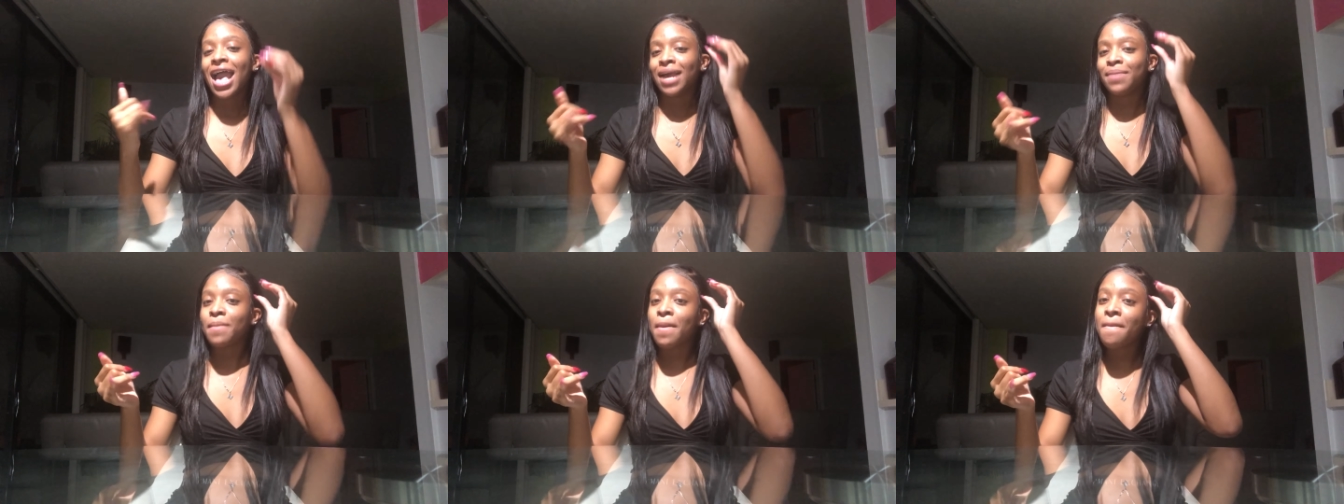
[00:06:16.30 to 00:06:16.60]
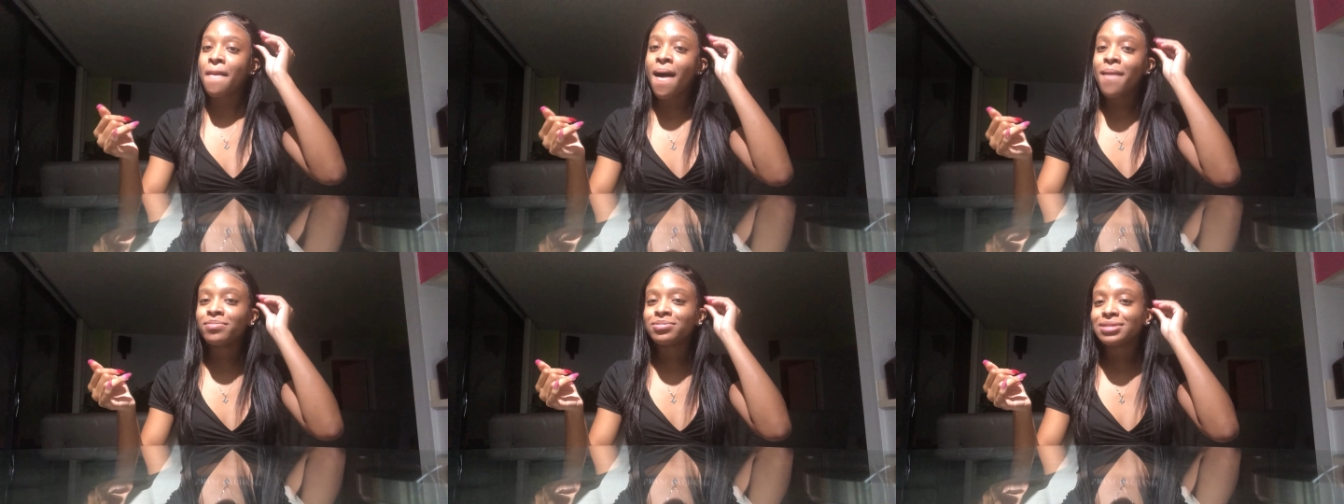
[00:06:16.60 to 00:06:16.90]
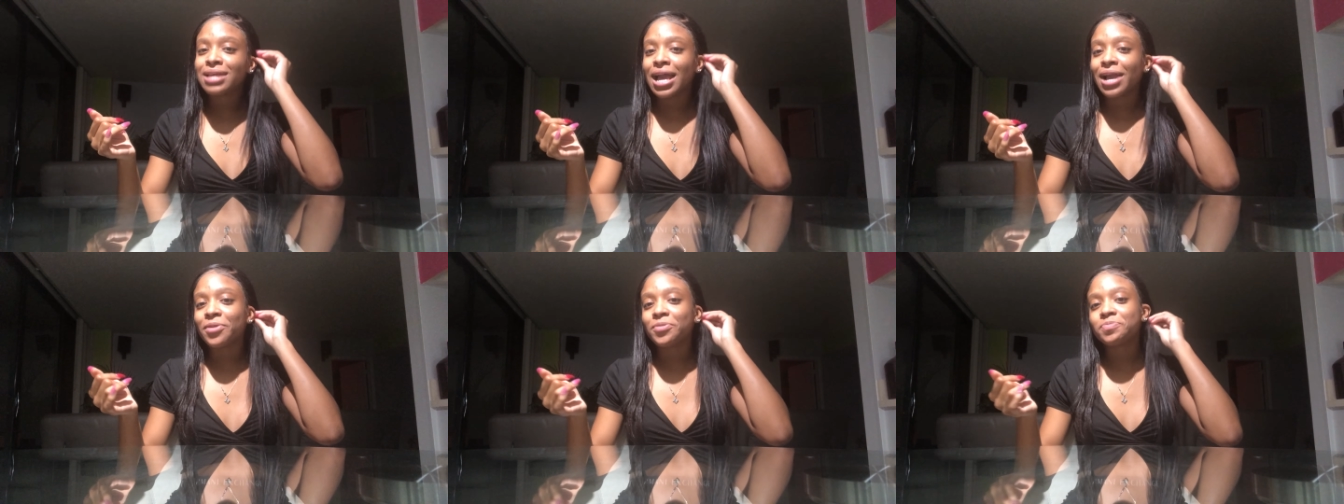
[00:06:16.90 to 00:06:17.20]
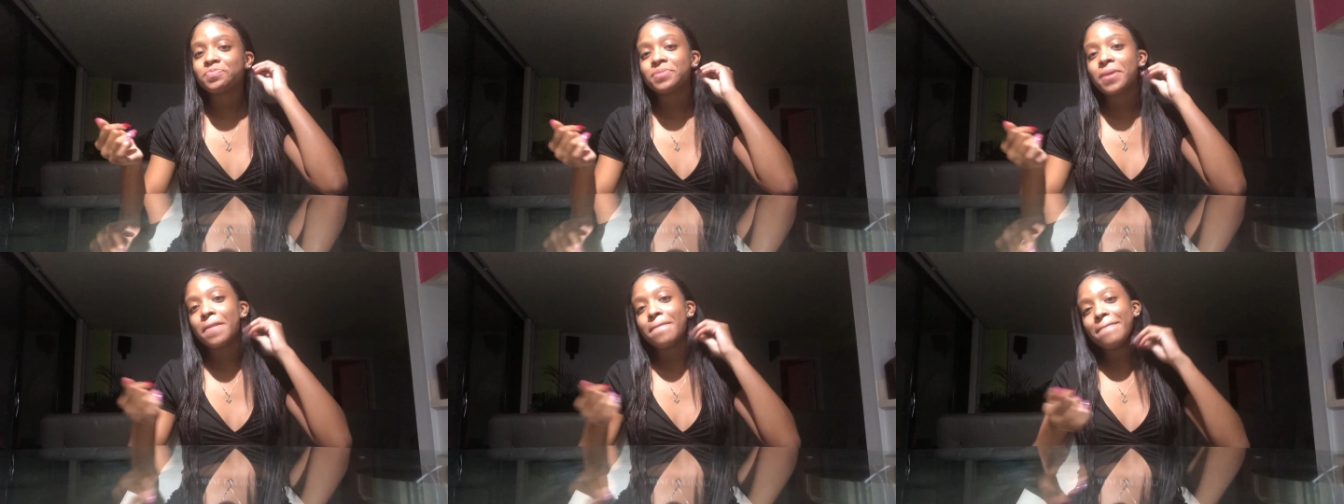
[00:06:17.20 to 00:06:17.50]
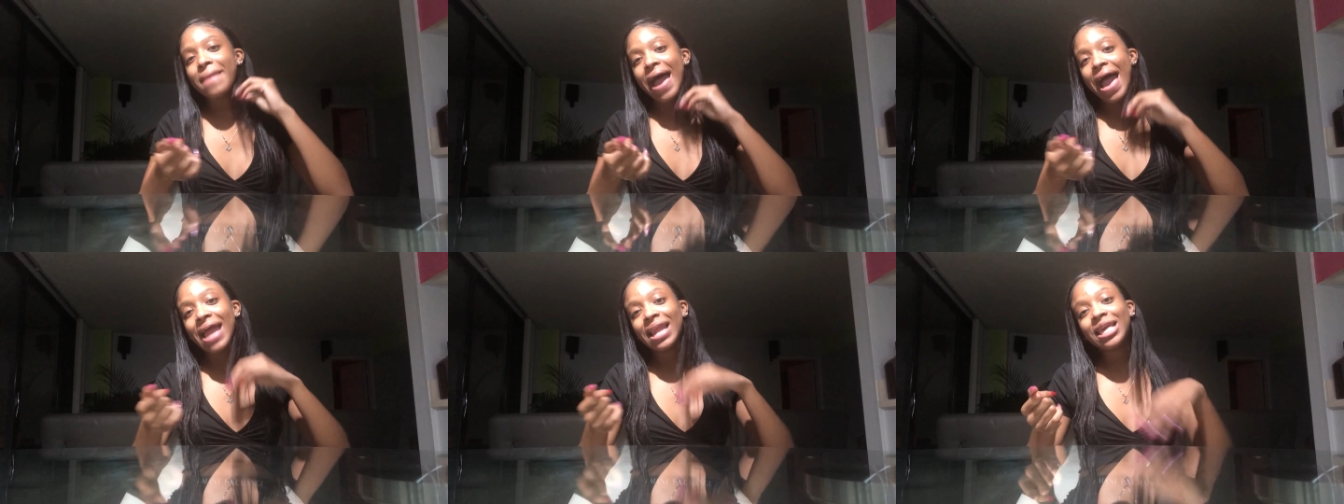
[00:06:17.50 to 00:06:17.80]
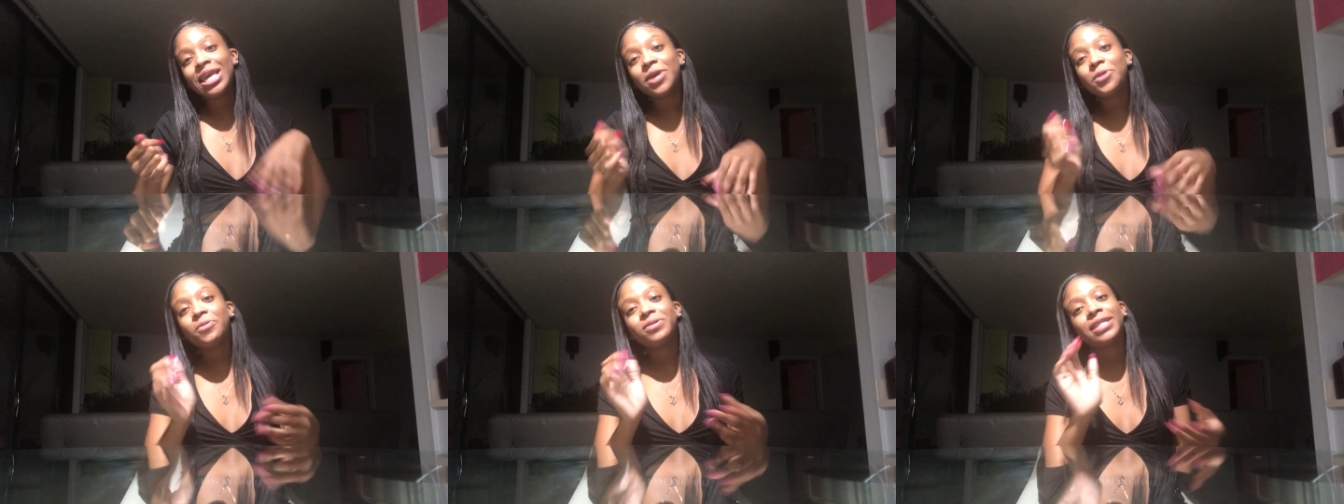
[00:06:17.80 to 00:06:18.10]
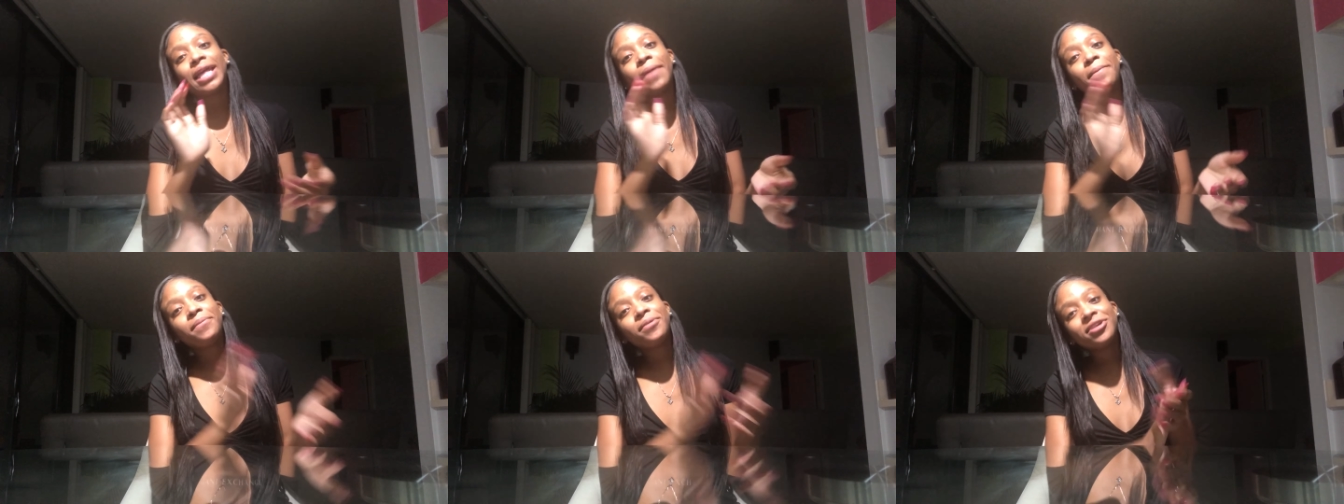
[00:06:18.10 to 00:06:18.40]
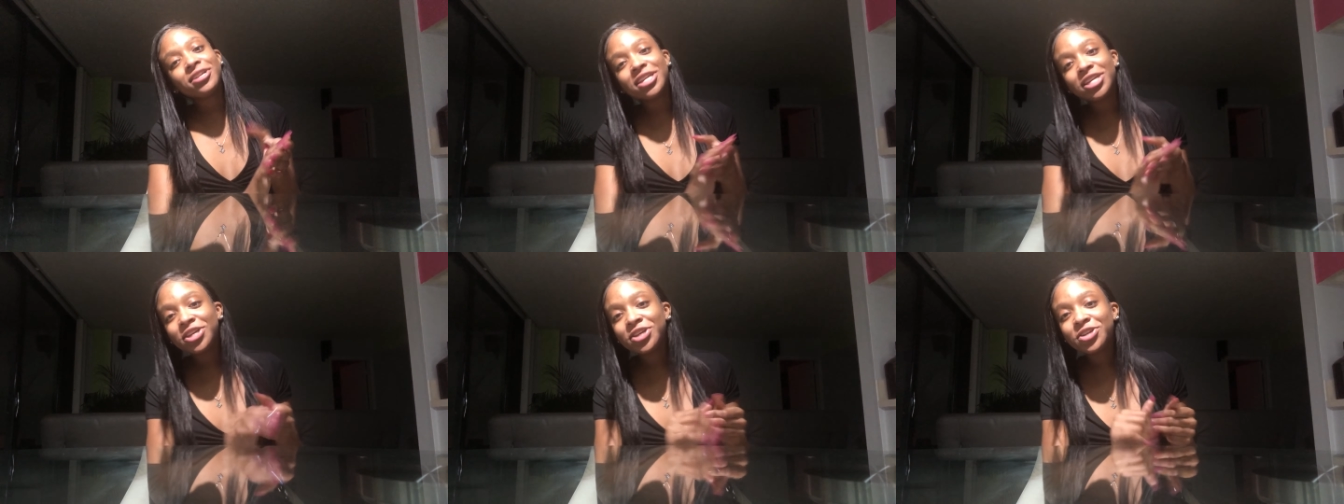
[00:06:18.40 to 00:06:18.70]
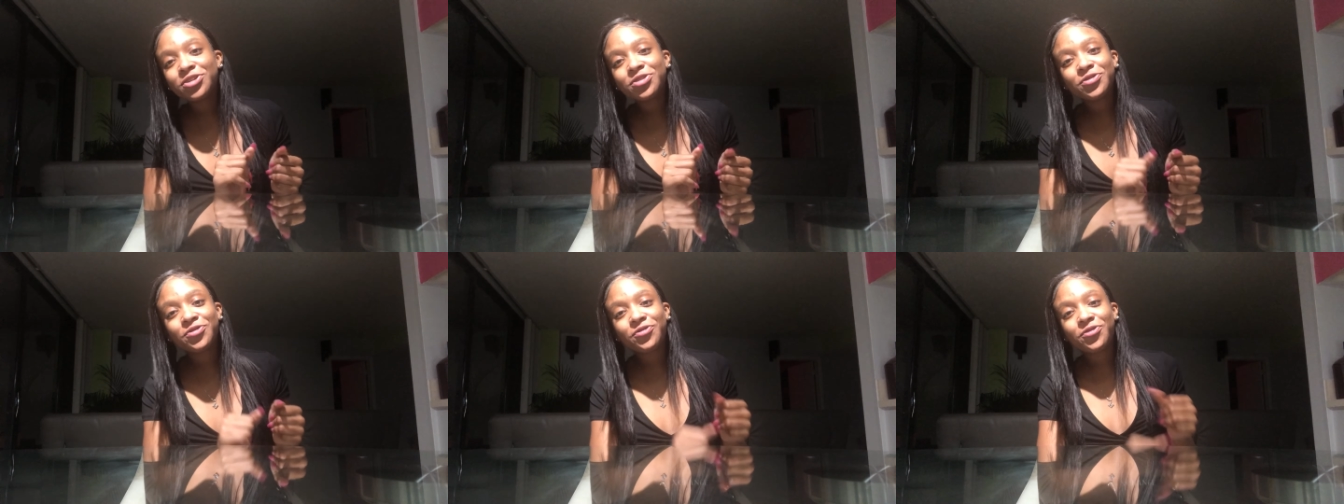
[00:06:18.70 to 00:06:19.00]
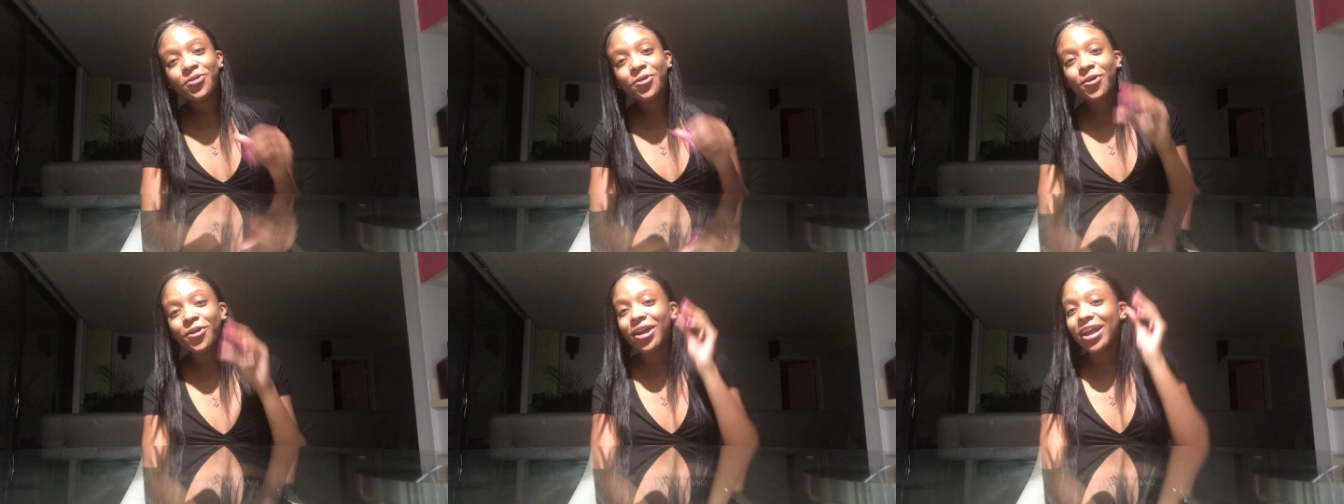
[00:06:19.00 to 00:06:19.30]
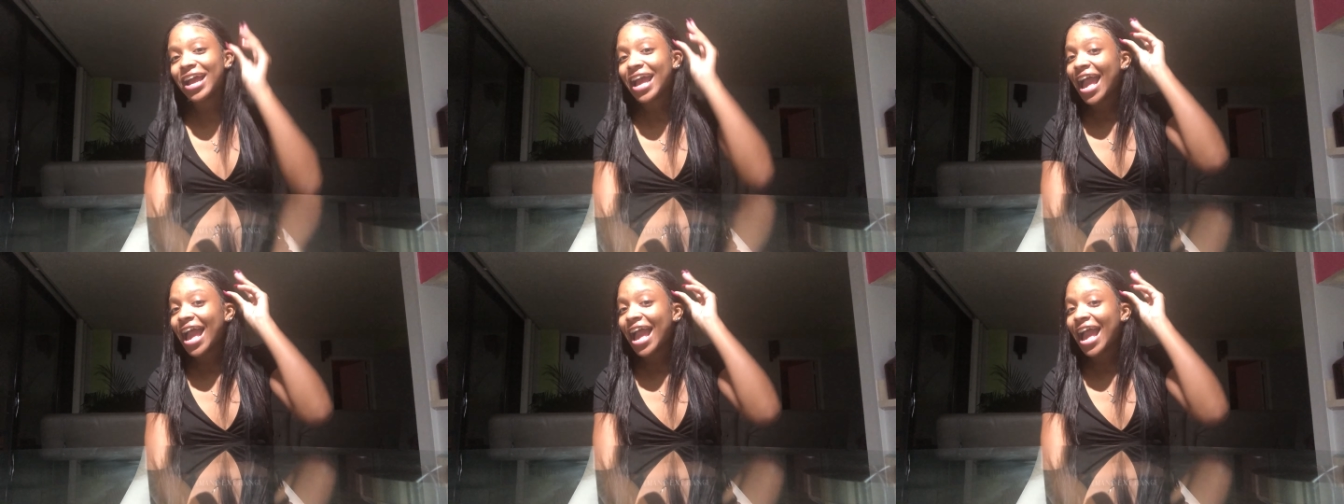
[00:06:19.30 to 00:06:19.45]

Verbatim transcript: My mom's like, Maddie, what they bullying you for?